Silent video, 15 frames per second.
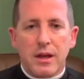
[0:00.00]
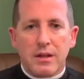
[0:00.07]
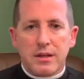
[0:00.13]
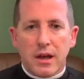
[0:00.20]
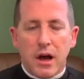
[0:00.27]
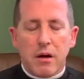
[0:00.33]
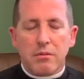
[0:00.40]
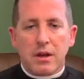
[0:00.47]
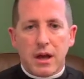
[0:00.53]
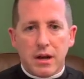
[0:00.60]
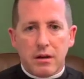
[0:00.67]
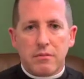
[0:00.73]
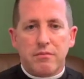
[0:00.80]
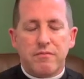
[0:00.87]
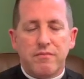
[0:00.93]
to help kind
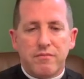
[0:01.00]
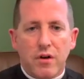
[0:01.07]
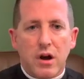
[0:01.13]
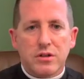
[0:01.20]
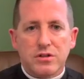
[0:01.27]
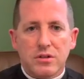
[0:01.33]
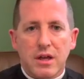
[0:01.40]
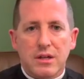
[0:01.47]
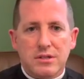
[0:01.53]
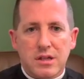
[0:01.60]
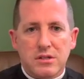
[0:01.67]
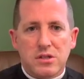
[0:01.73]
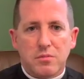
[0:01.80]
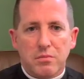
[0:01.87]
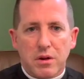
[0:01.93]
of foster that
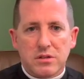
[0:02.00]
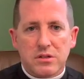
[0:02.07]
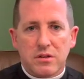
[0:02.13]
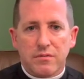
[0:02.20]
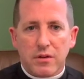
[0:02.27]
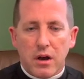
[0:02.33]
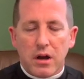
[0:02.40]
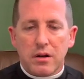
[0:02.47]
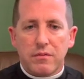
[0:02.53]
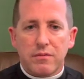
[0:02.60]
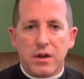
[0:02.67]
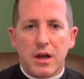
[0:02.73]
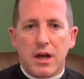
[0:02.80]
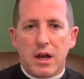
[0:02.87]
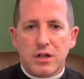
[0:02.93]
sense of presence of God
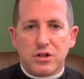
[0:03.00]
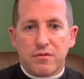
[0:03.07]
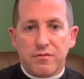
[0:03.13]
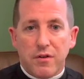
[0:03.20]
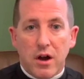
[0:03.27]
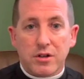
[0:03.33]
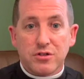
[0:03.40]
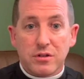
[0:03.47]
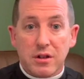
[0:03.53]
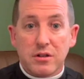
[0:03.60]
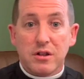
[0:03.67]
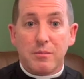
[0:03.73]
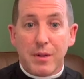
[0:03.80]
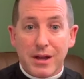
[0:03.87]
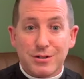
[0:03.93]
as you're fostering that
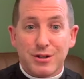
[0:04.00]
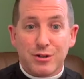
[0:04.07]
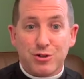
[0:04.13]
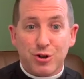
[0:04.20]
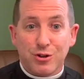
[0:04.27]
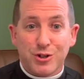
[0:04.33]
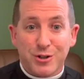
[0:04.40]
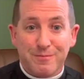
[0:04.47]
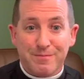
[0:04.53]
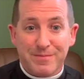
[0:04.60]
domestic church.